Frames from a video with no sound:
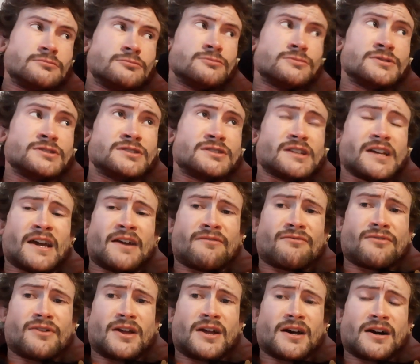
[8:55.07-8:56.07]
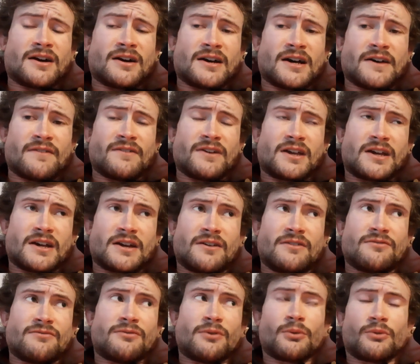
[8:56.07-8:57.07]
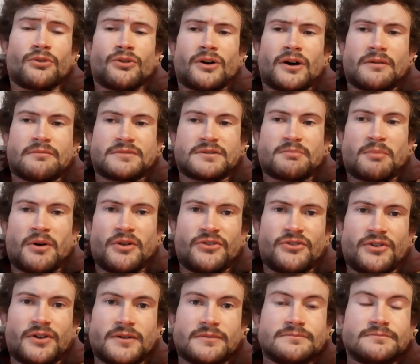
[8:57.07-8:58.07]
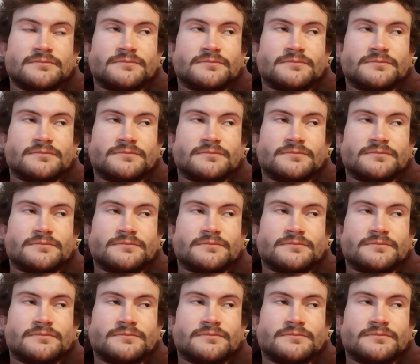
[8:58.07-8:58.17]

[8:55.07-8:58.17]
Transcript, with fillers: with every car having a full time sponsor,